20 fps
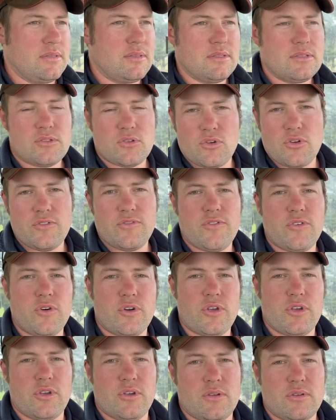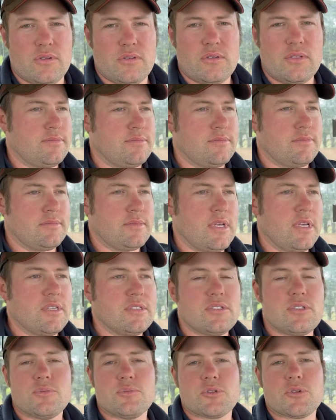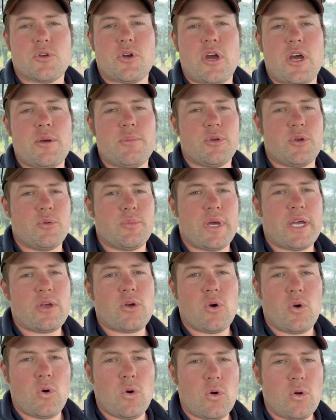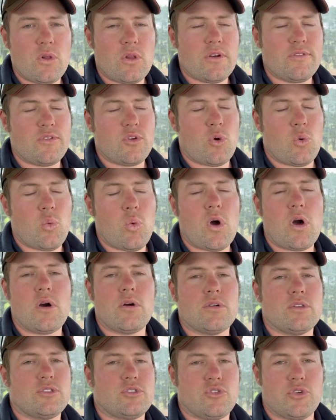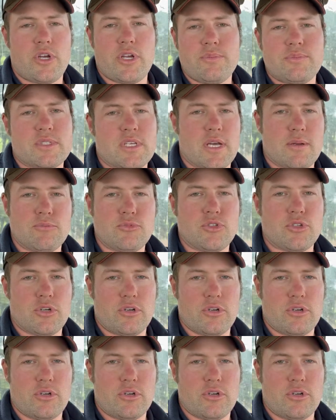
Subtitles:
It's good for you. Subscribe, it'll make all of your wildest dreams come true.